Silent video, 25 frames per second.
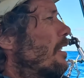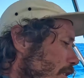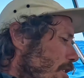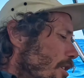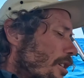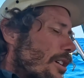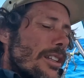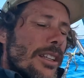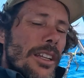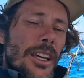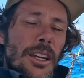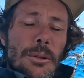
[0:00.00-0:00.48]

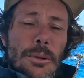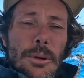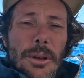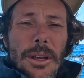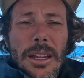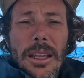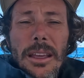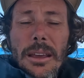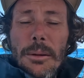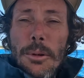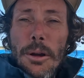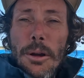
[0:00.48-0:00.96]
Looking like we're
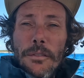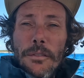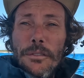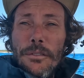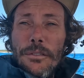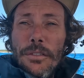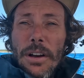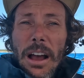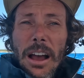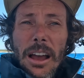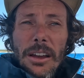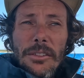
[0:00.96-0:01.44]
gonna get
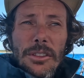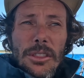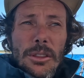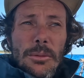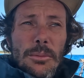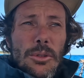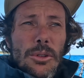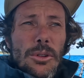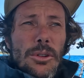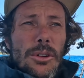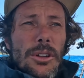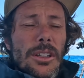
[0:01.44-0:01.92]
five in
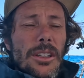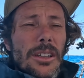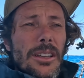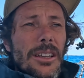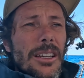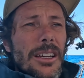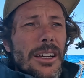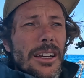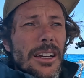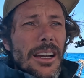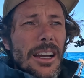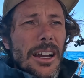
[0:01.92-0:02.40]
the morning,
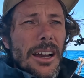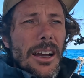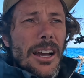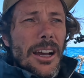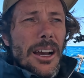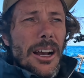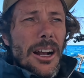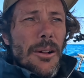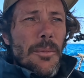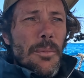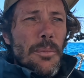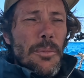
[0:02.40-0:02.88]

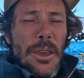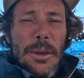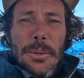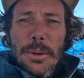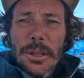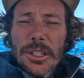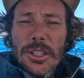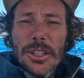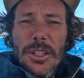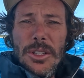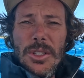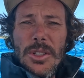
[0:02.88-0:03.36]
um,
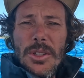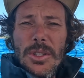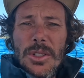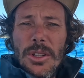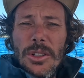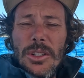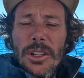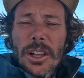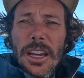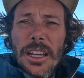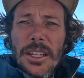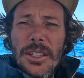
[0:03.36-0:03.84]
maybe just as
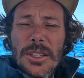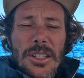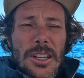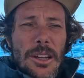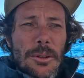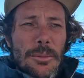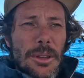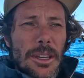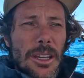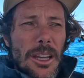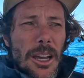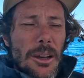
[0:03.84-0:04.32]
the light's
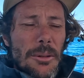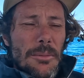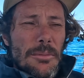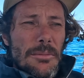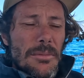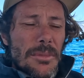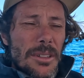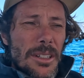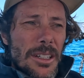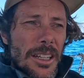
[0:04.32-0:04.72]
coming up.